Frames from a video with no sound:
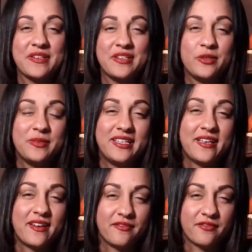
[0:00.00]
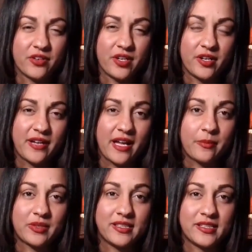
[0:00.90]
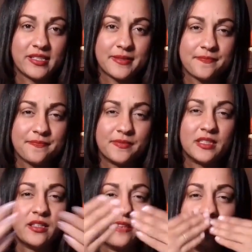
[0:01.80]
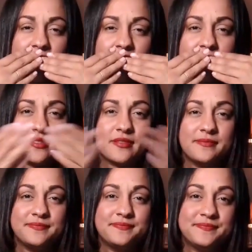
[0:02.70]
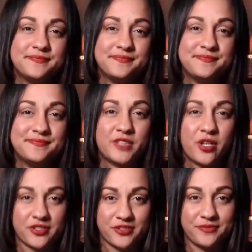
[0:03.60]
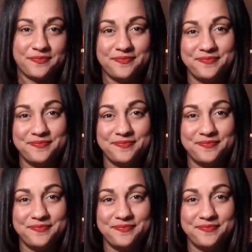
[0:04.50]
new beginning, Virgo. Happy healing. Love you guys. Talk soon.